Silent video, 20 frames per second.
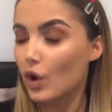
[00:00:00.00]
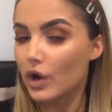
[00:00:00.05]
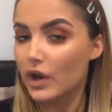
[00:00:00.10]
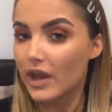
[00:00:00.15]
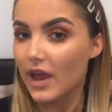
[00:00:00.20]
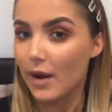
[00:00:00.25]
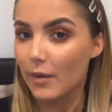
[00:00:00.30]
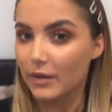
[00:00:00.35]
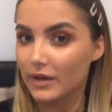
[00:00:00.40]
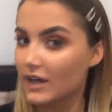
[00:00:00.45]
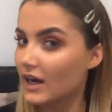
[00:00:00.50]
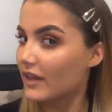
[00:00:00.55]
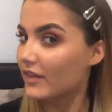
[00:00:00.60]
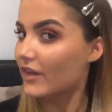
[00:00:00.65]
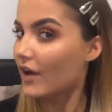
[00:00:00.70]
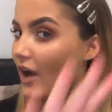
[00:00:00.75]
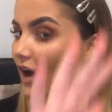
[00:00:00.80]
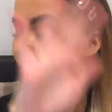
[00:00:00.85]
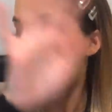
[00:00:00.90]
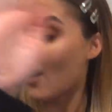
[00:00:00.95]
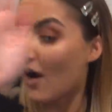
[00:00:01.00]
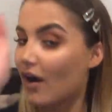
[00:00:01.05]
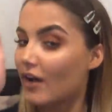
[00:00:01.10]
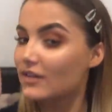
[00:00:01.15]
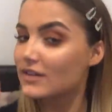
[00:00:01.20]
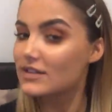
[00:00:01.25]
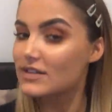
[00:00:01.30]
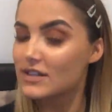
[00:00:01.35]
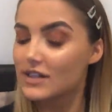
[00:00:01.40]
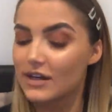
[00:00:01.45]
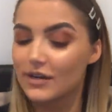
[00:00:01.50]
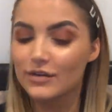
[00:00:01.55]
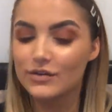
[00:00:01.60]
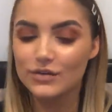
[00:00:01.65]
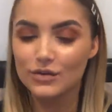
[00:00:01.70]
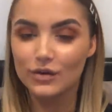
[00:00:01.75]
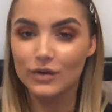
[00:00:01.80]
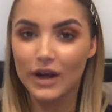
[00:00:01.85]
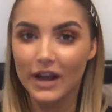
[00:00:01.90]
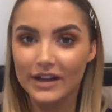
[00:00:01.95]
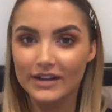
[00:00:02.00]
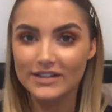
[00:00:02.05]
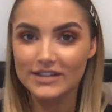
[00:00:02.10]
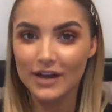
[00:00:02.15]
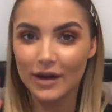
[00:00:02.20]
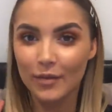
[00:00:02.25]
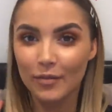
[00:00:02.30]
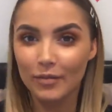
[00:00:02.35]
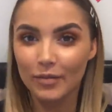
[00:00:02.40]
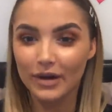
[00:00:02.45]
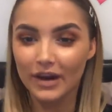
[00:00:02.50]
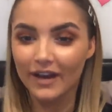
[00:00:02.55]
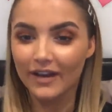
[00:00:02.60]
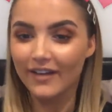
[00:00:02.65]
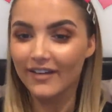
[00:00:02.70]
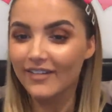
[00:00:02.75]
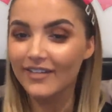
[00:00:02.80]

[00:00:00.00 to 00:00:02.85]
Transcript: Yeah, with like the hearts, and it was all like Tumblr.